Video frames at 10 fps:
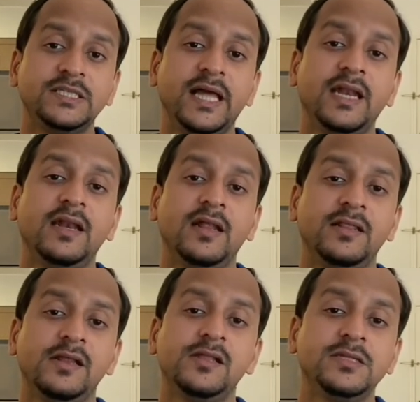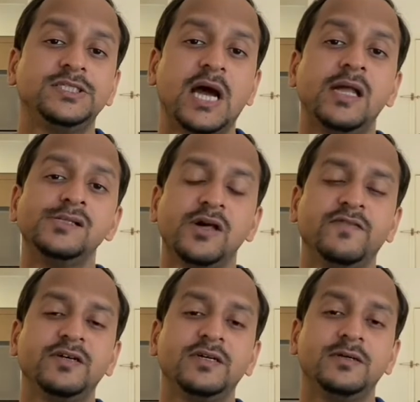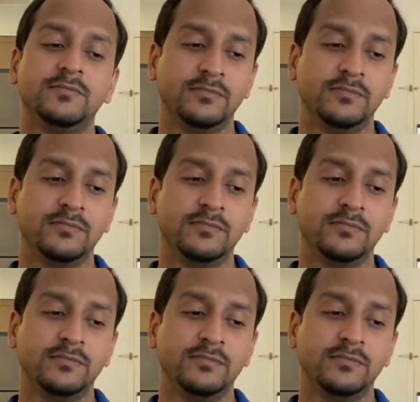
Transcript: then there is a chance of a